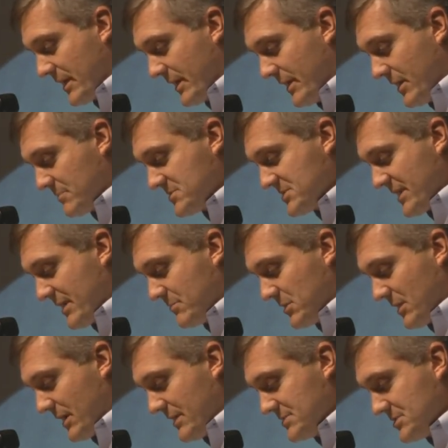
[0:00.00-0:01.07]
and help
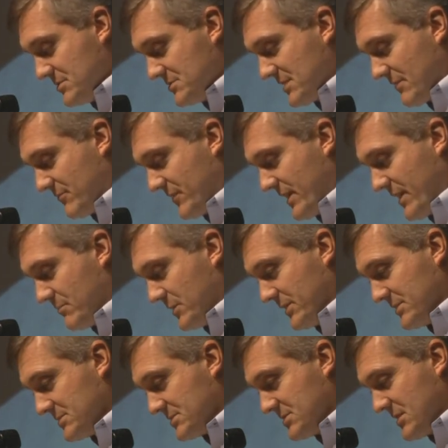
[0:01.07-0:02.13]
stabilize Utah
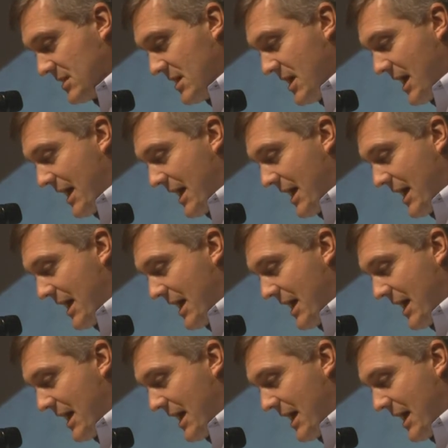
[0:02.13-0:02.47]
families.